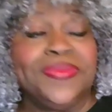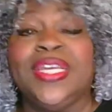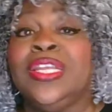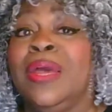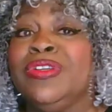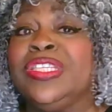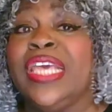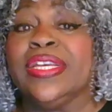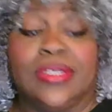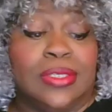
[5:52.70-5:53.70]
number
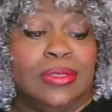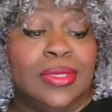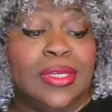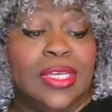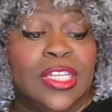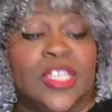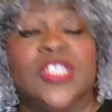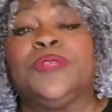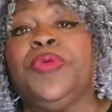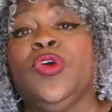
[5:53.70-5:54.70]
6,
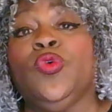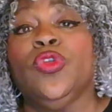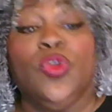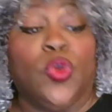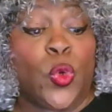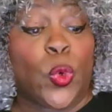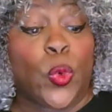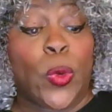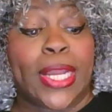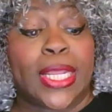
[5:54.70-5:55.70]
dispute
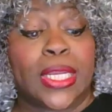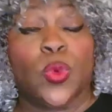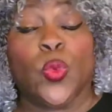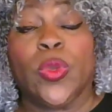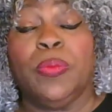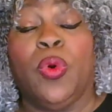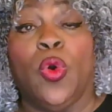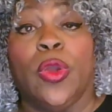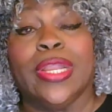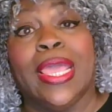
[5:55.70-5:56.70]
credit
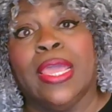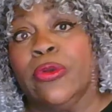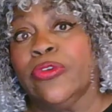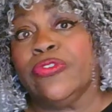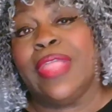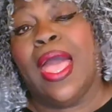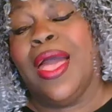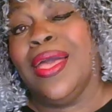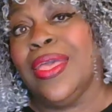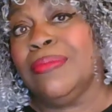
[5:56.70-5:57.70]
report errors. Now,
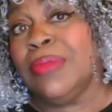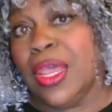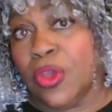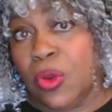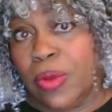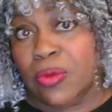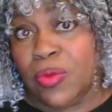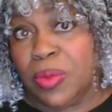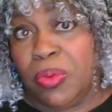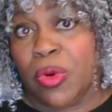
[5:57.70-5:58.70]
I am not a credit
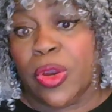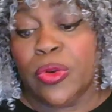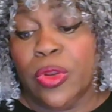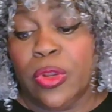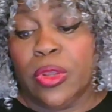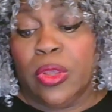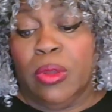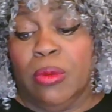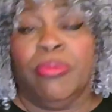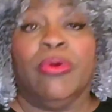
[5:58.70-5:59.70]
report
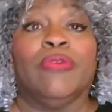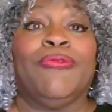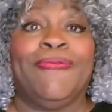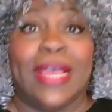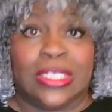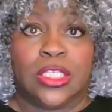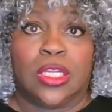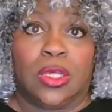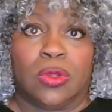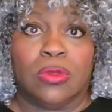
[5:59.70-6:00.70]

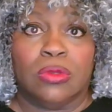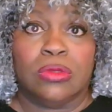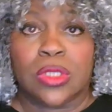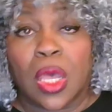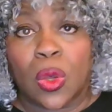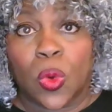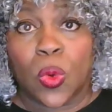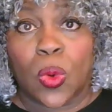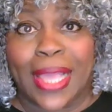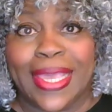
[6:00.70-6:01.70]
professional,
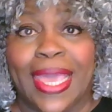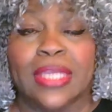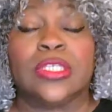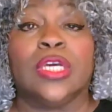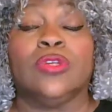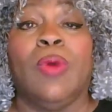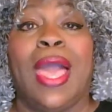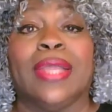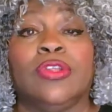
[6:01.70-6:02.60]
so I can't tell you how to